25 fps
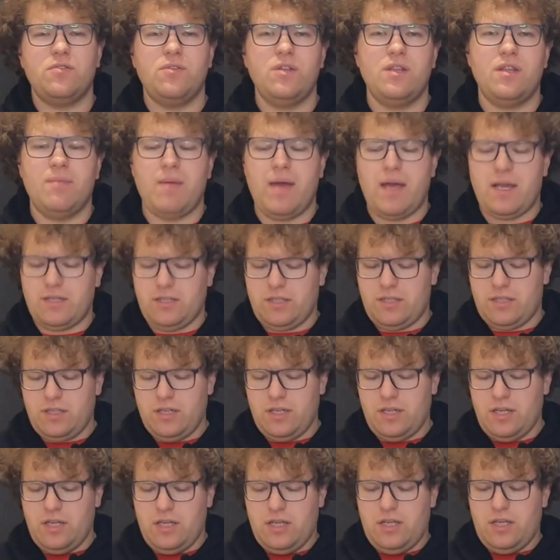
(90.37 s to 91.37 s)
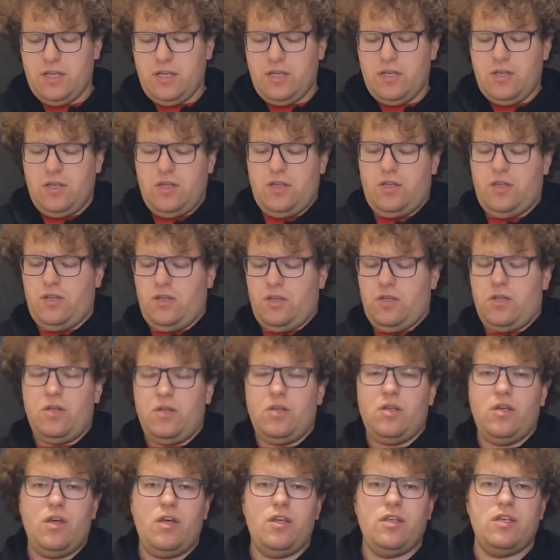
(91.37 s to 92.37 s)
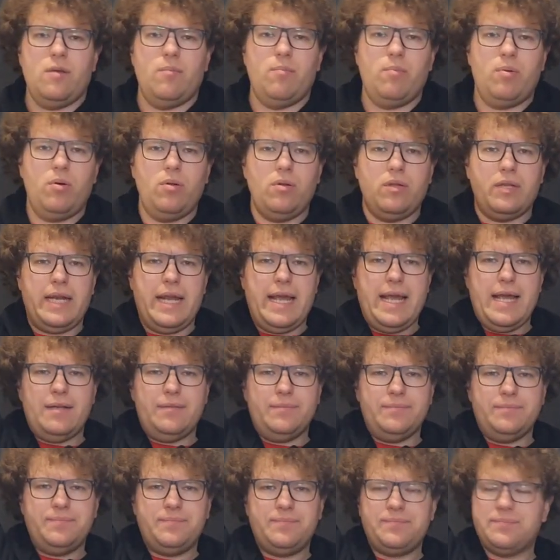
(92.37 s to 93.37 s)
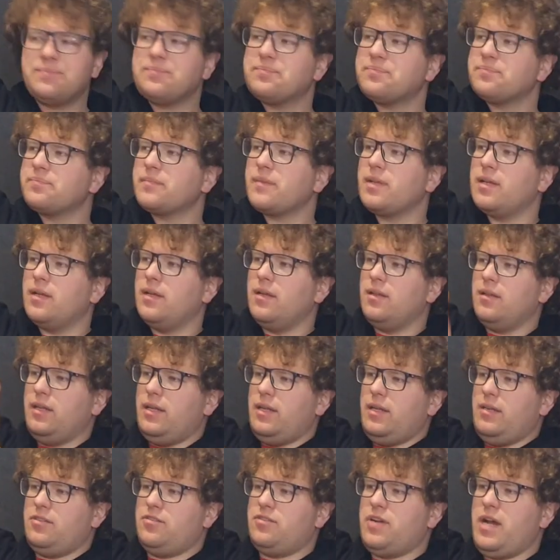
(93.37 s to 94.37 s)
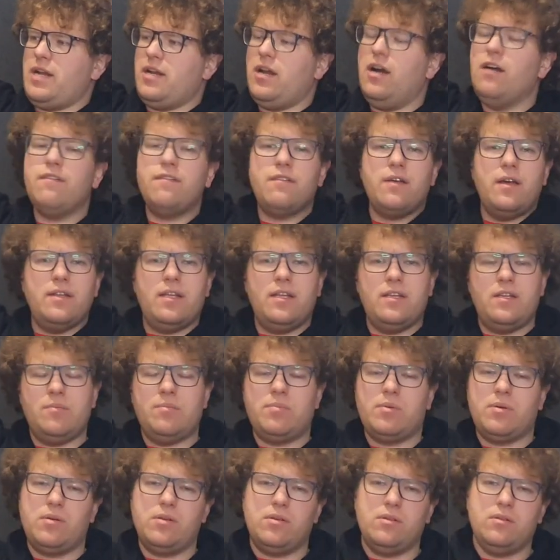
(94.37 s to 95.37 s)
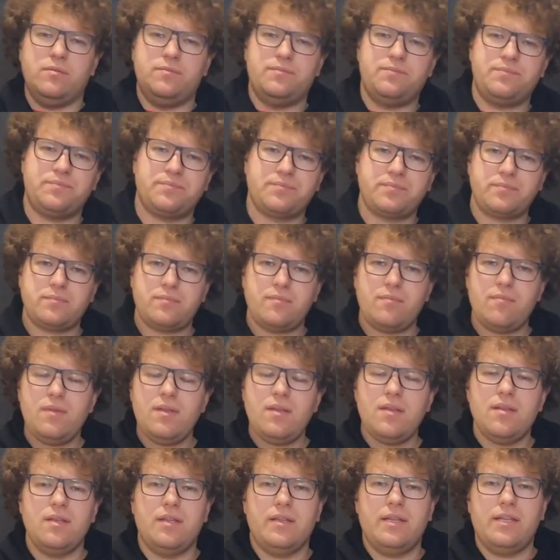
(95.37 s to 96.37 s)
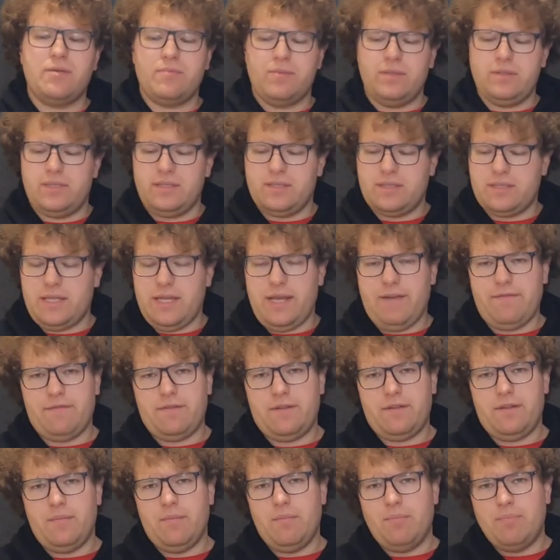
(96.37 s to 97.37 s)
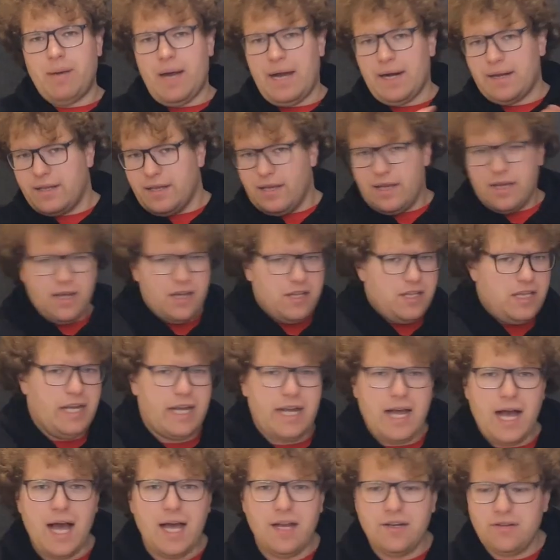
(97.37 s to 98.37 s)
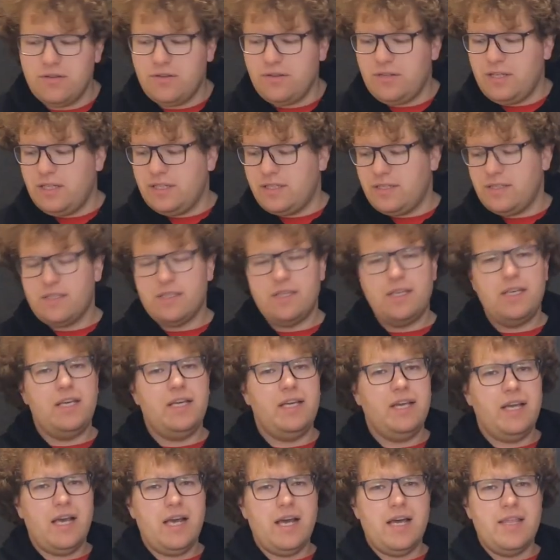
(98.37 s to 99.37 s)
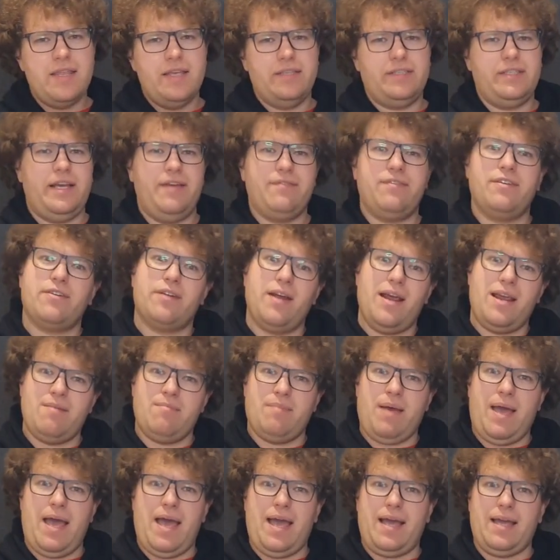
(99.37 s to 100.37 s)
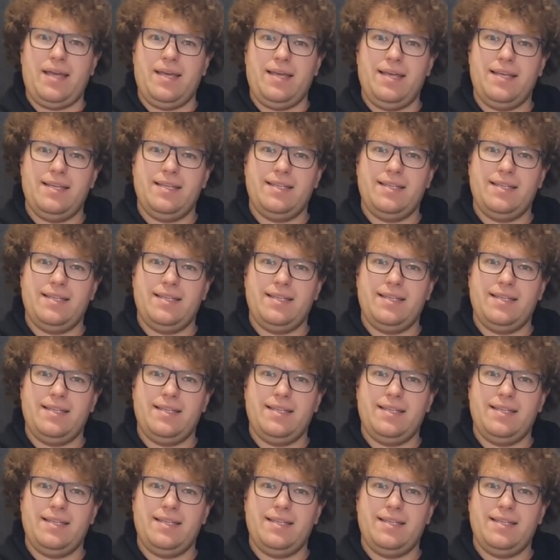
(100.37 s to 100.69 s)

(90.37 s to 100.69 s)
doing the mash, you pull it out, let it drain off, and then you boil the liquids that's left. But you can't do this unless you have a grain bag.